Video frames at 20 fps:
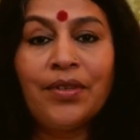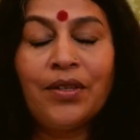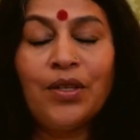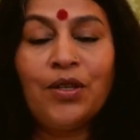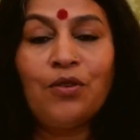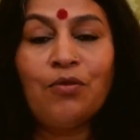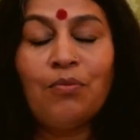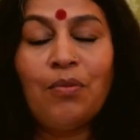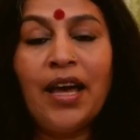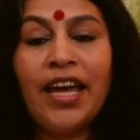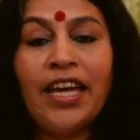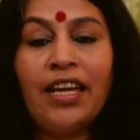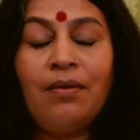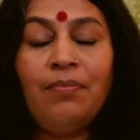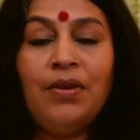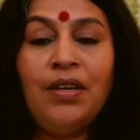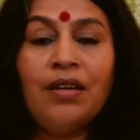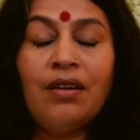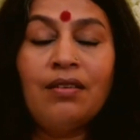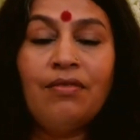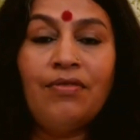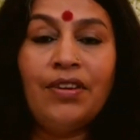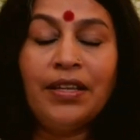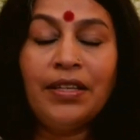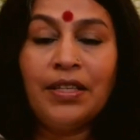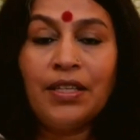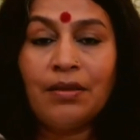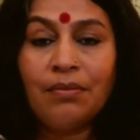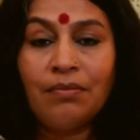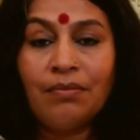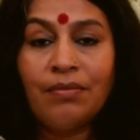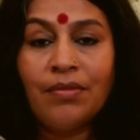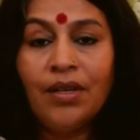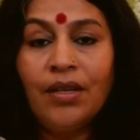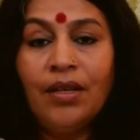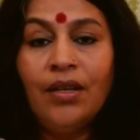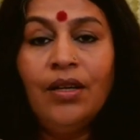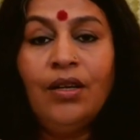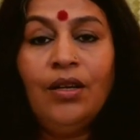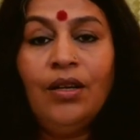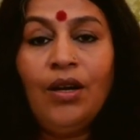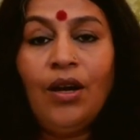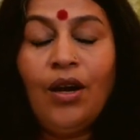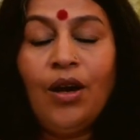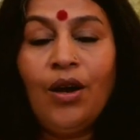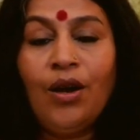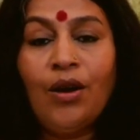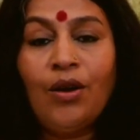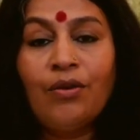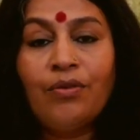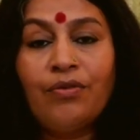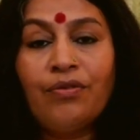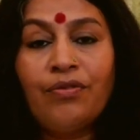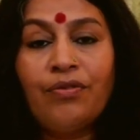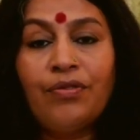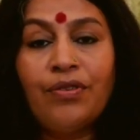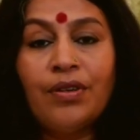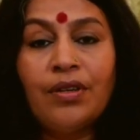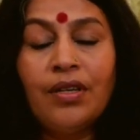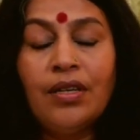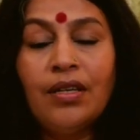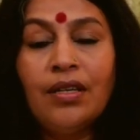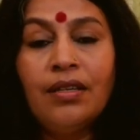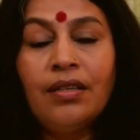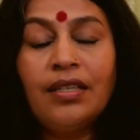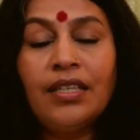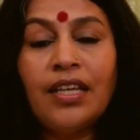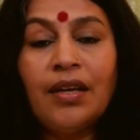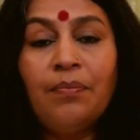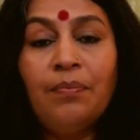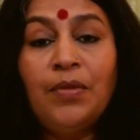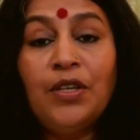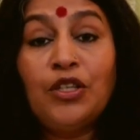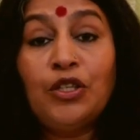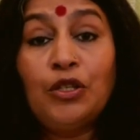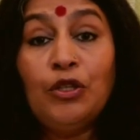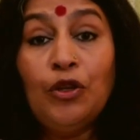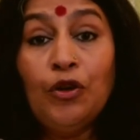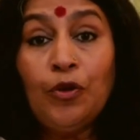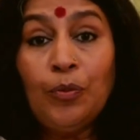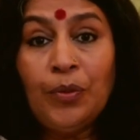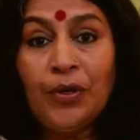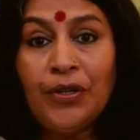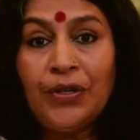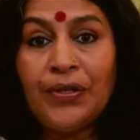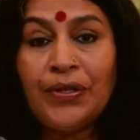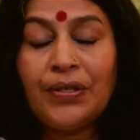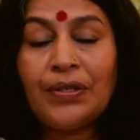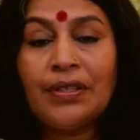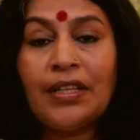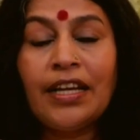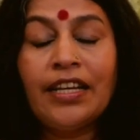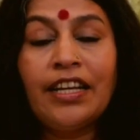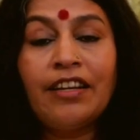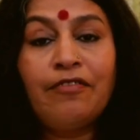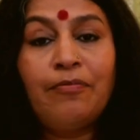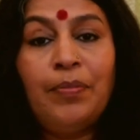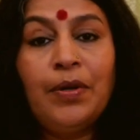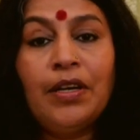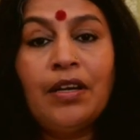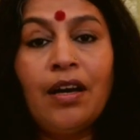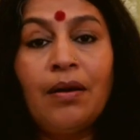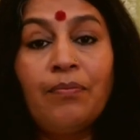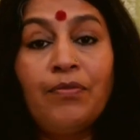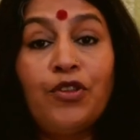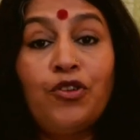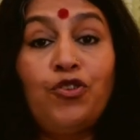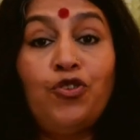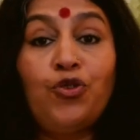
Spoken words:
You might be a victim of some misnomers that have become the